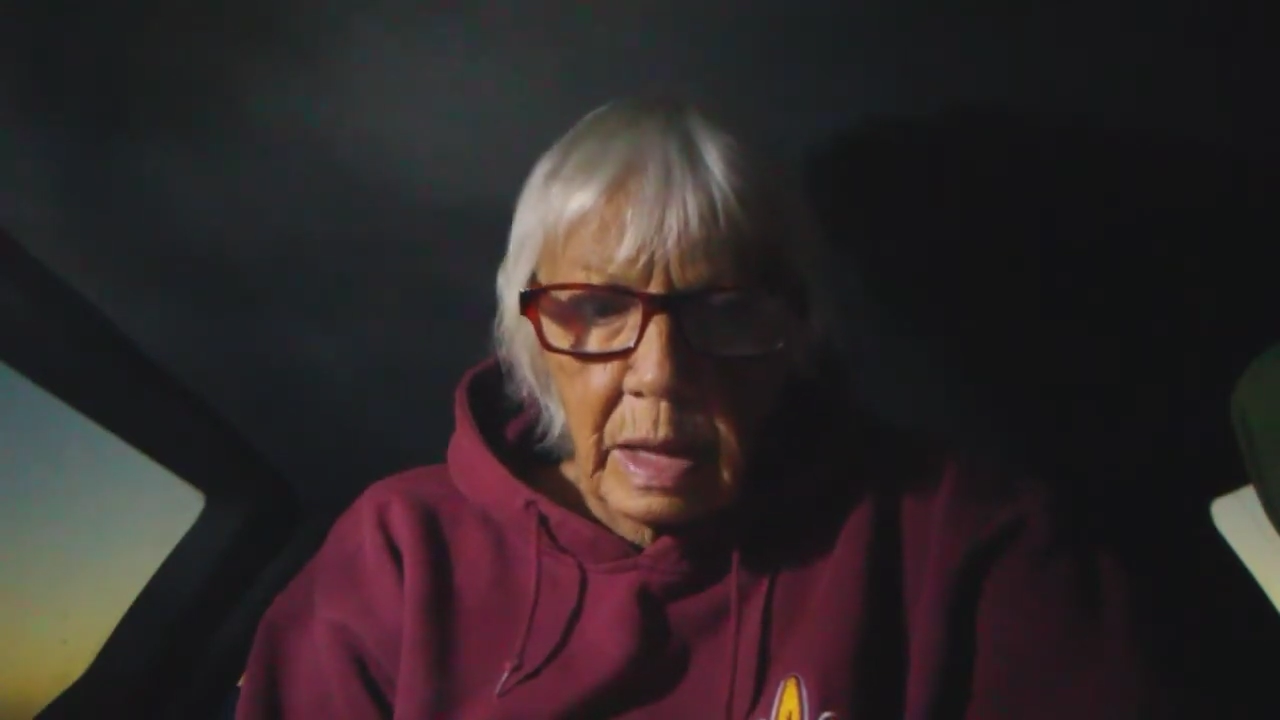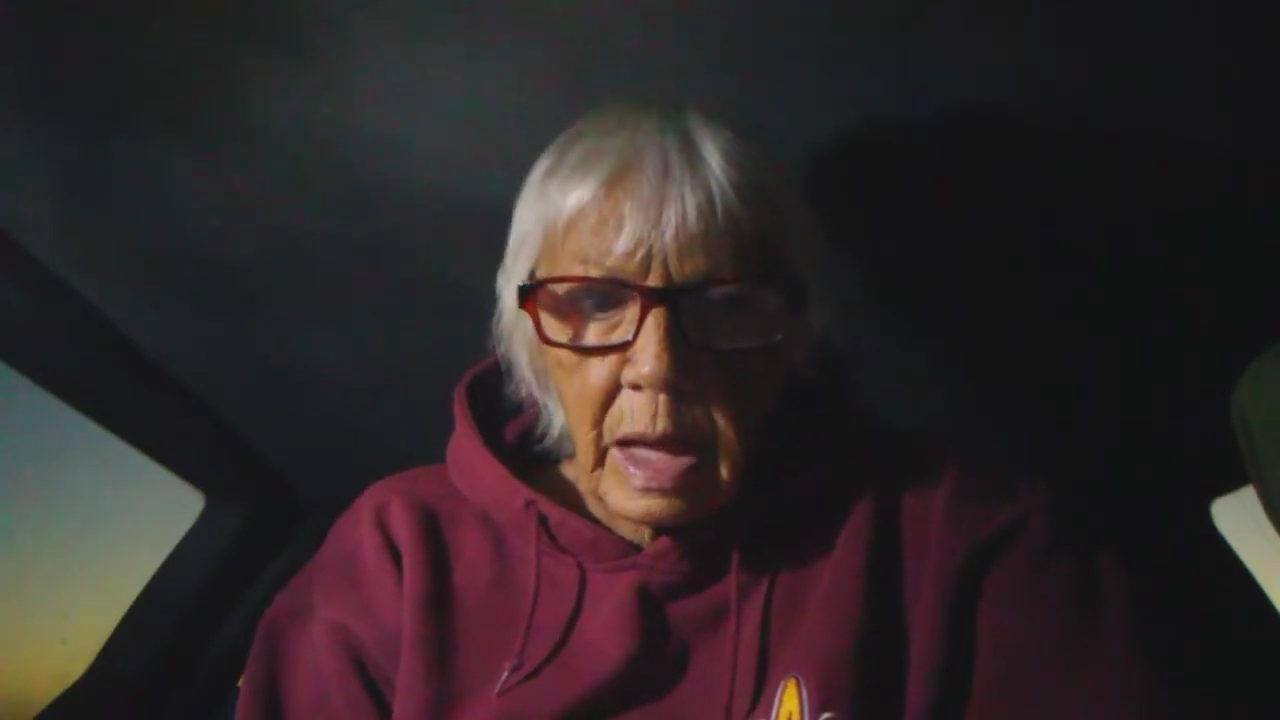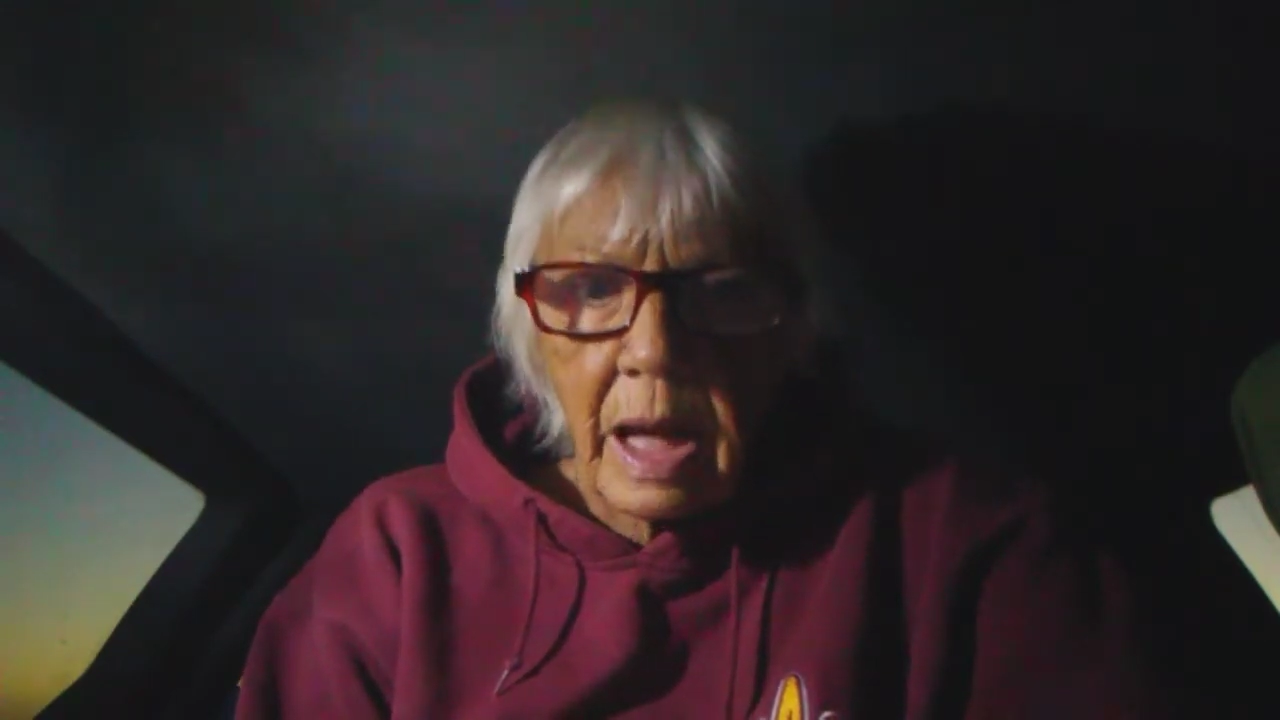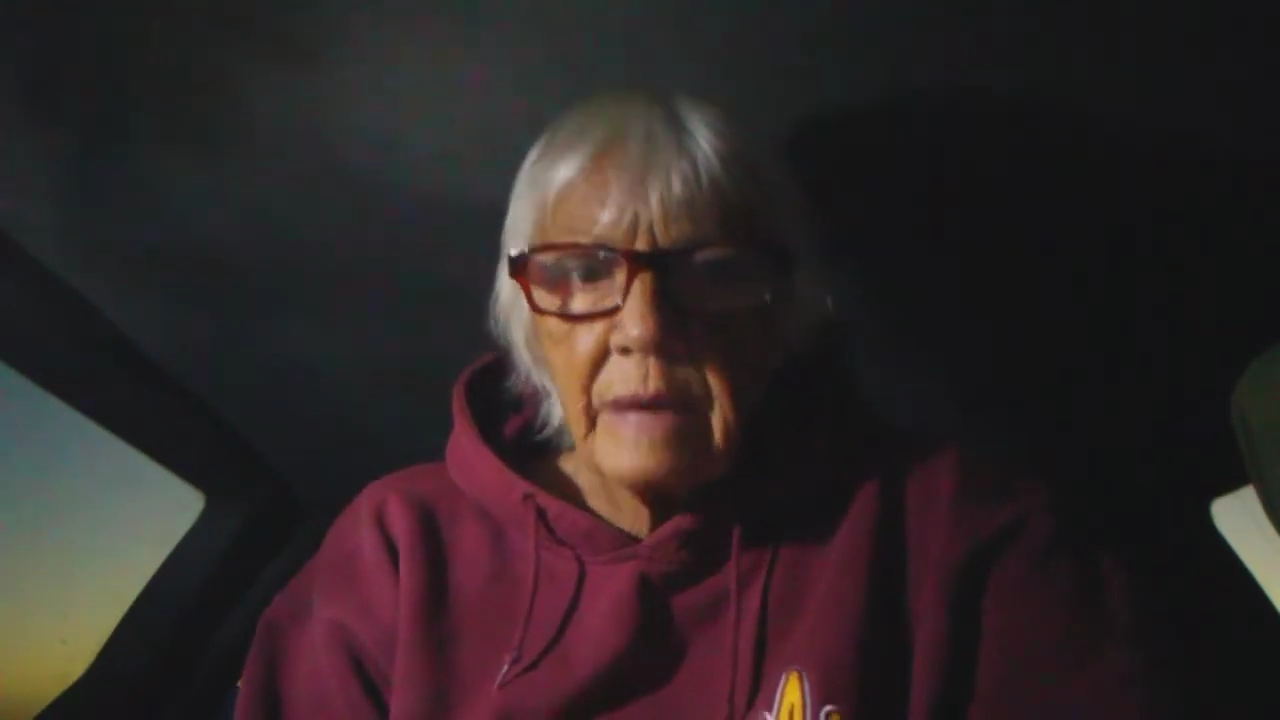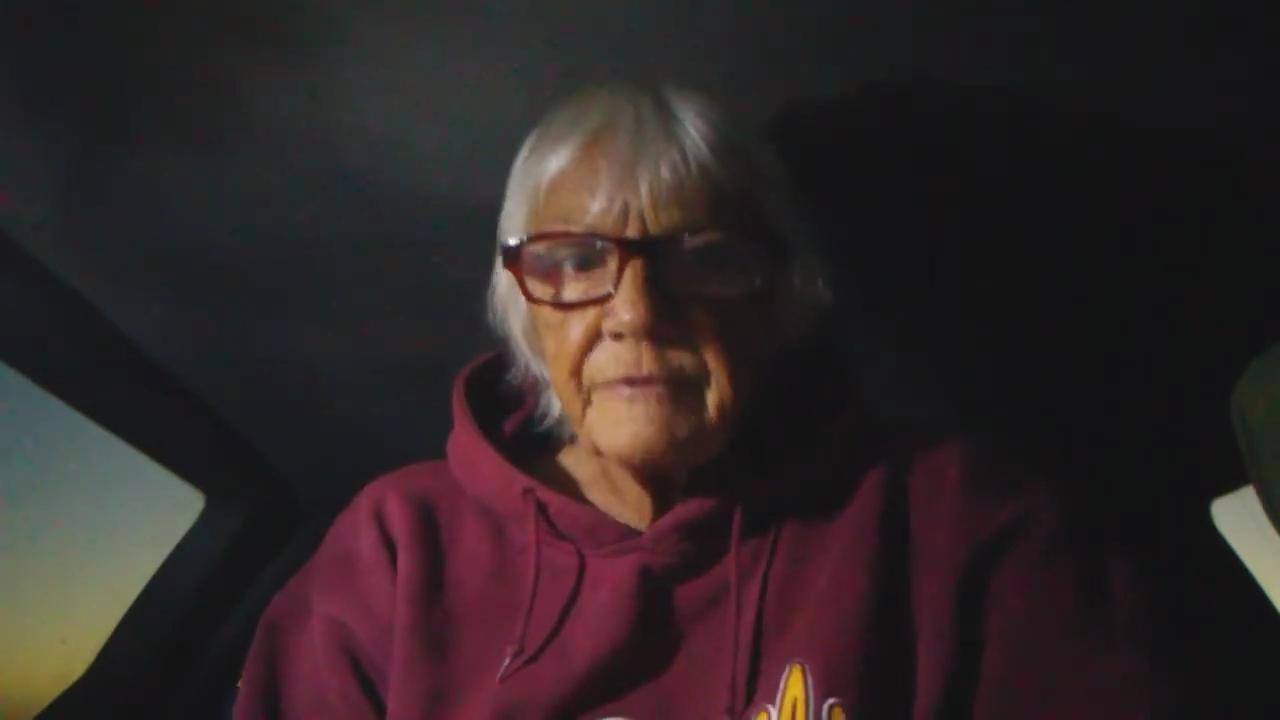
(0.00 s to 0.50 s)

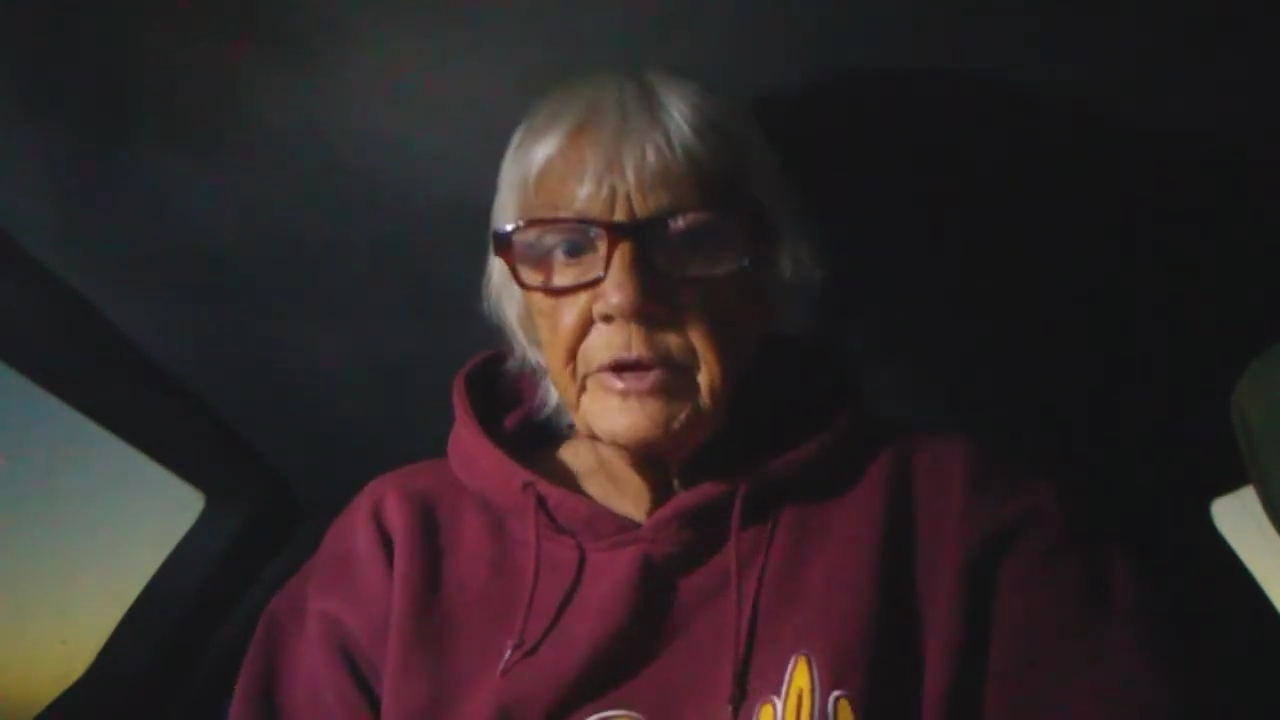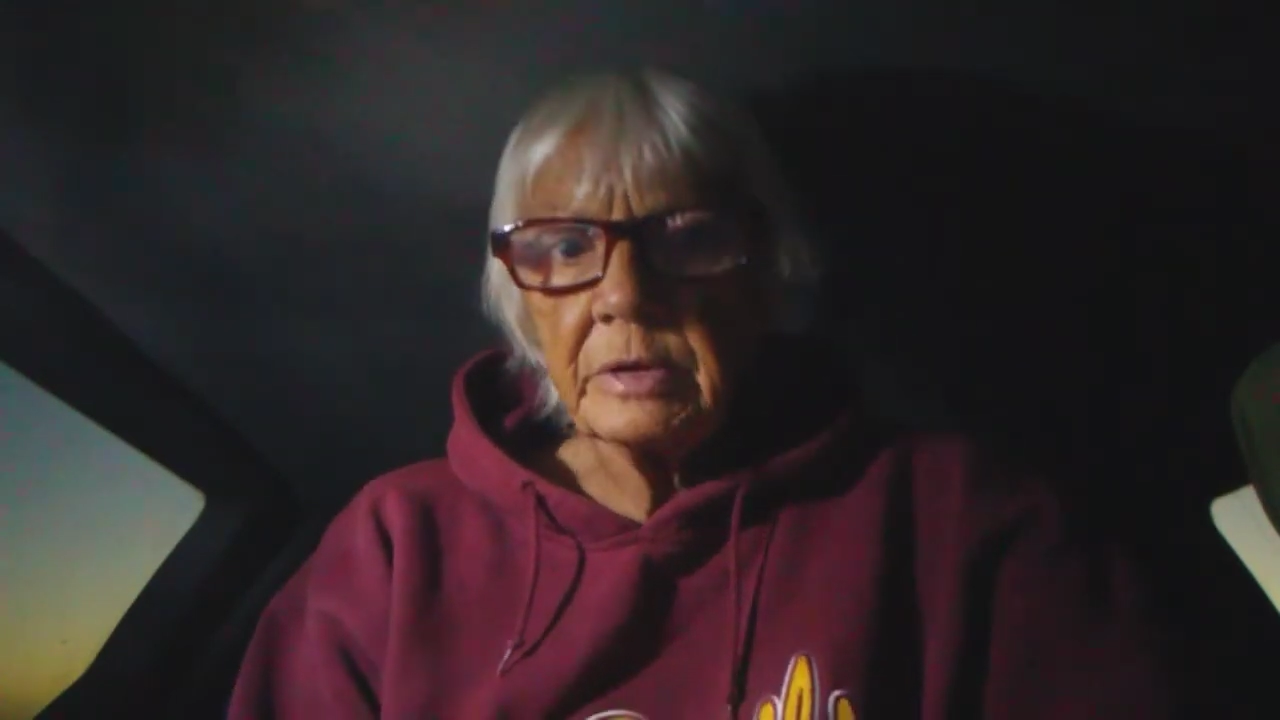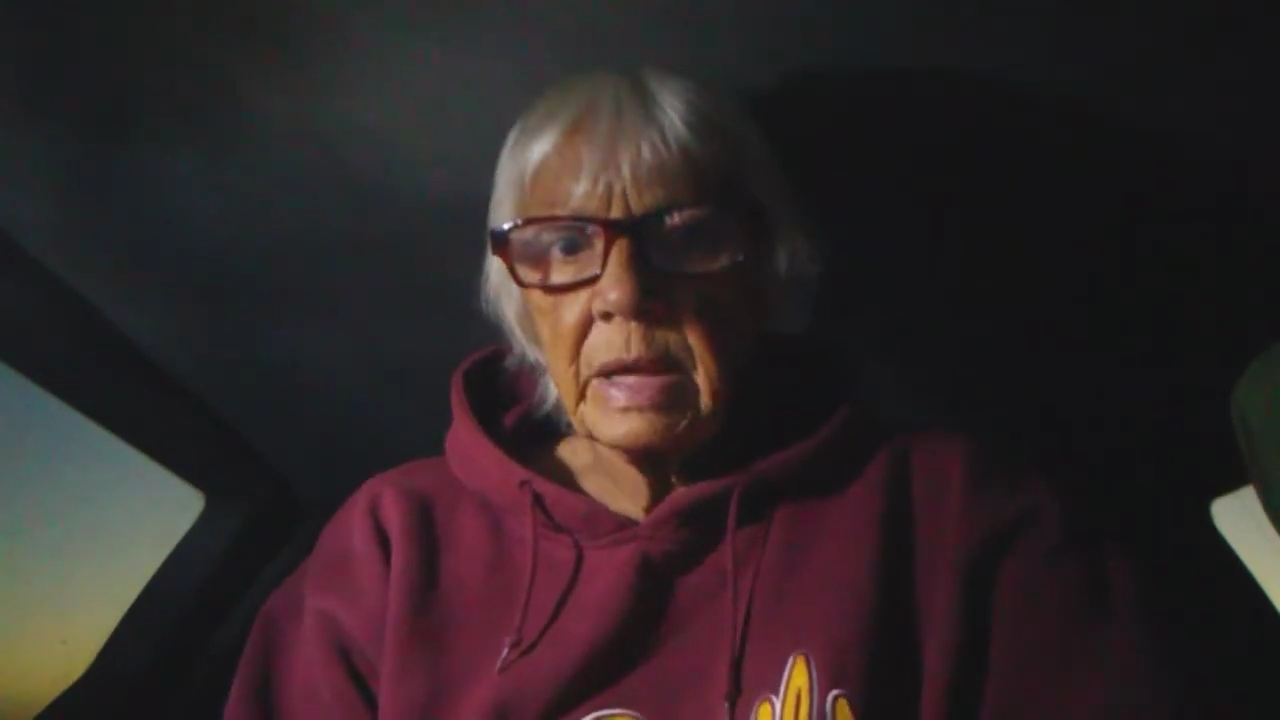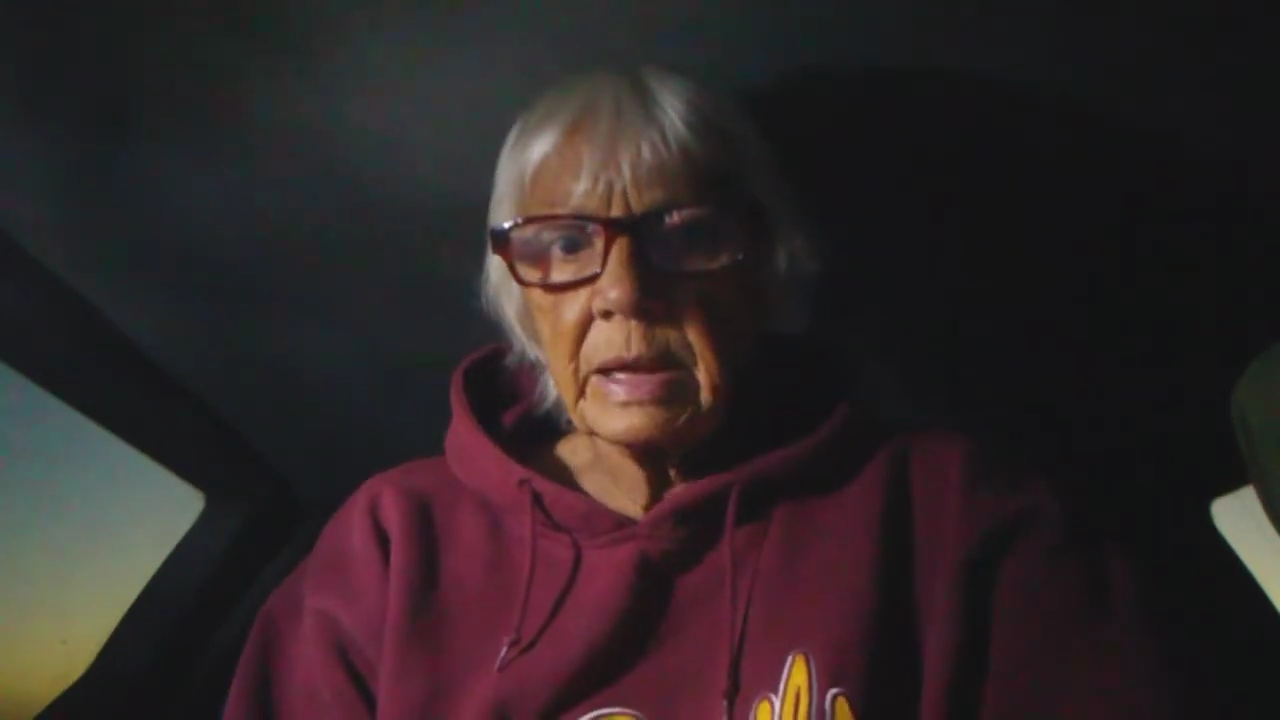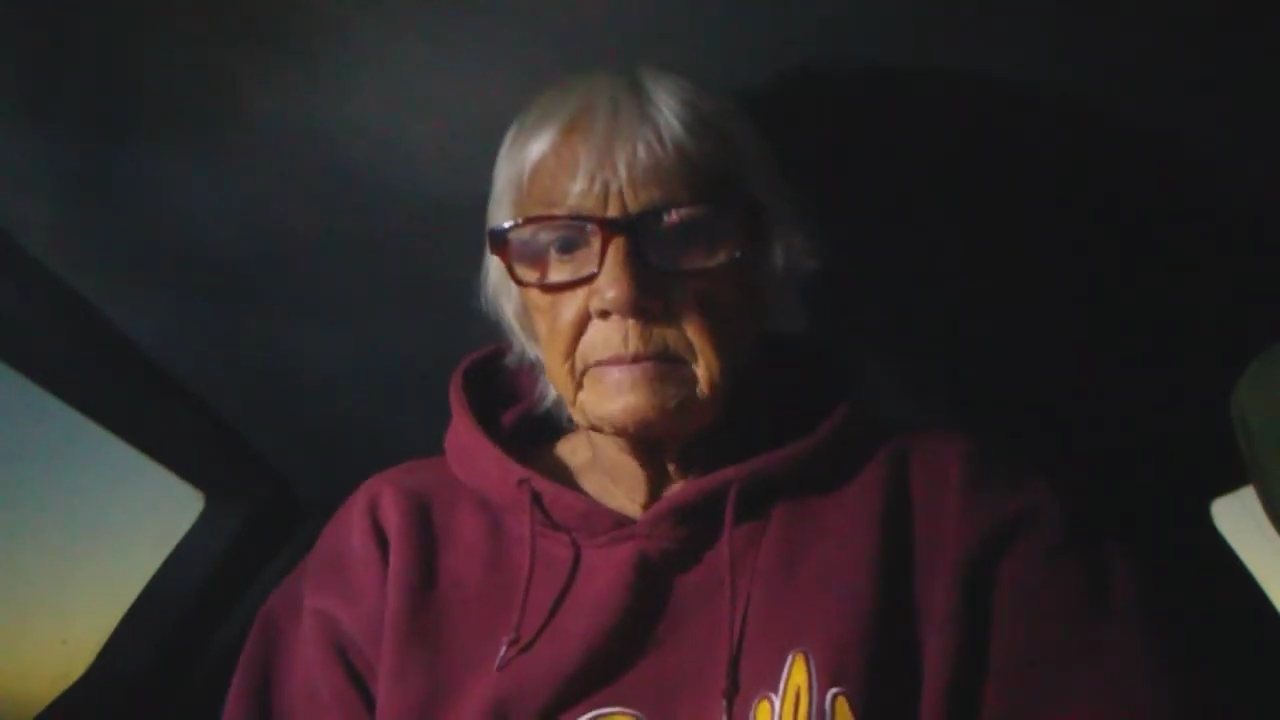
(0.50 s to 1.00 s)
I feel like